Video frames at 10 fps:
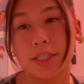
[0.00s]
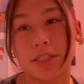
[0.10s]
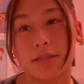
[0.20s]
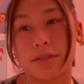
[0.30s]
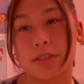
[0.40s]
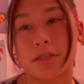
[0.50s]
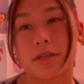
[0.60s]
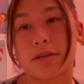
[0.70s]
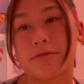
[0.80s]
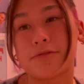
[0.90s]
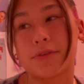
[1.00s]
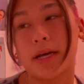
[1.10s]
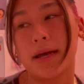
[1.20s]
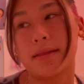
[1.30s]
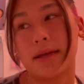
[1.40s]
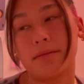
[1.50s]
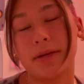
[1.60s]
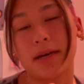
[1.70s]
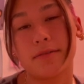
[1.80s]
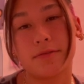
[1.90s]
and surf, and then we
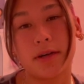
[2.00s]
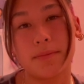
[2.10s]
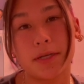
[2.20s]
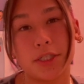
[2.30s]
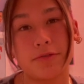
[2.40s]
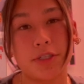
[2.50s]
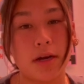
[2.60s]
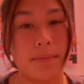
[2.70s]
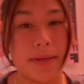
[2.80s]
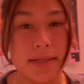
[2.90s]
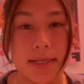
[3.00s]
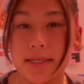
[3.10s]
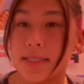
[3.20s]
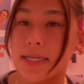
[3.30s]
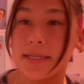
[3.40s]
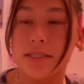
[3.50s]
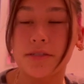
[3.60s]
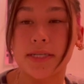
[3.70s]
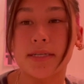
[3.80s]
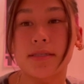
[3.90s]
have a bunch of shopping like State
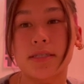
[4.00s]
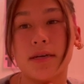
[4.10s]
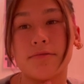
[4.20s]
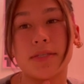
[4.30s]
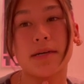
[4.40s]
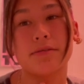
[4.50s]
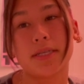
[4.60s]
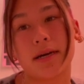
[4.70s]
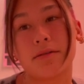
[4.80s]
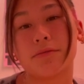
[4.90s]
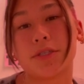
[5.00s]
Street and stuff downtown, which is